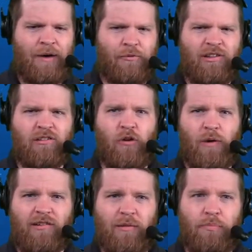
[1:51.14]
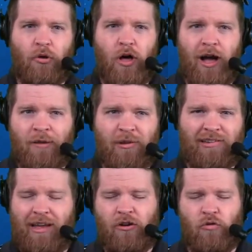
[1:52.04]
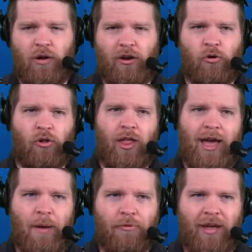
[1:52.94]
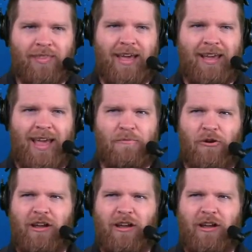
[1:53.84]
We saw Reggie Bullock miss a critical layup late in that game